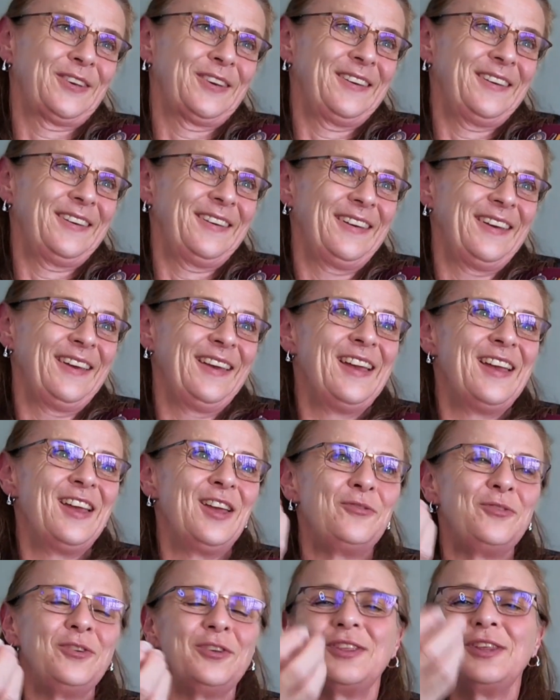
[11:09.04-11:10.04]
Okay,
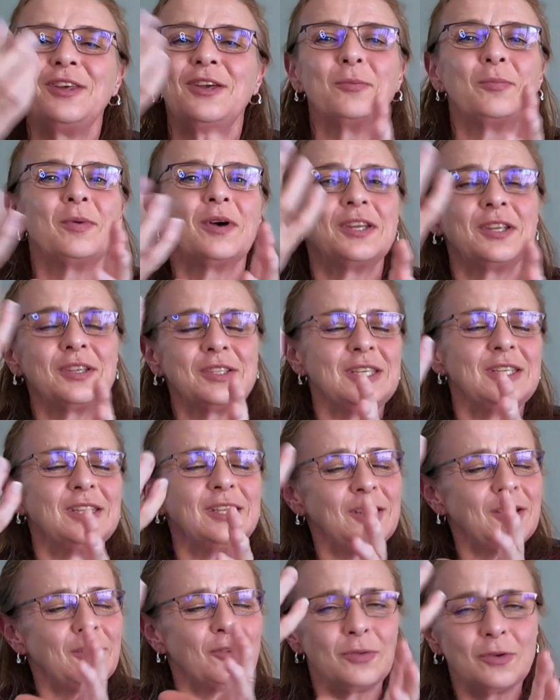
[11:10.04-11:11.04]
if you think about it
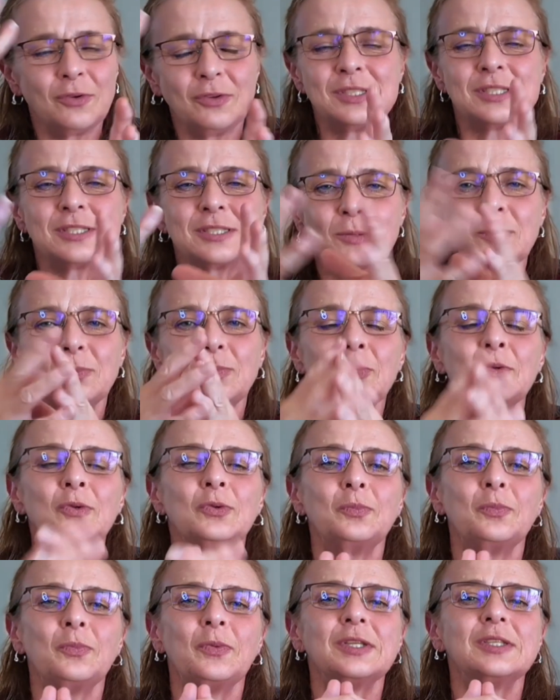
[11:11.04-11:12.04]
in a very
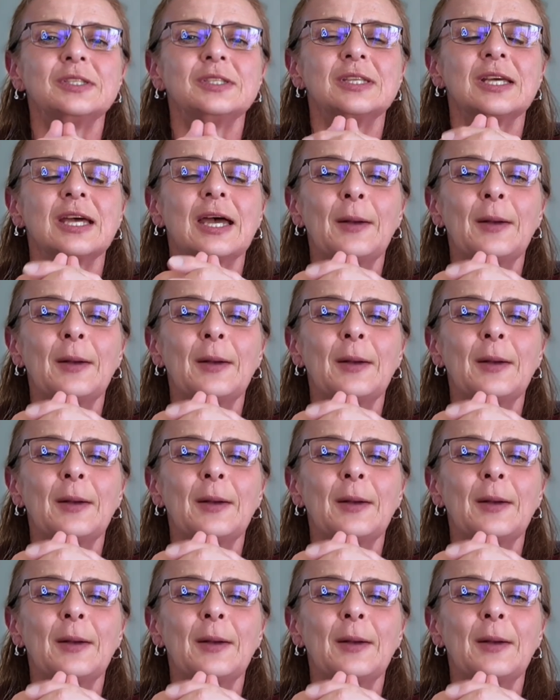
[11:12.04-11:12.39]
simple but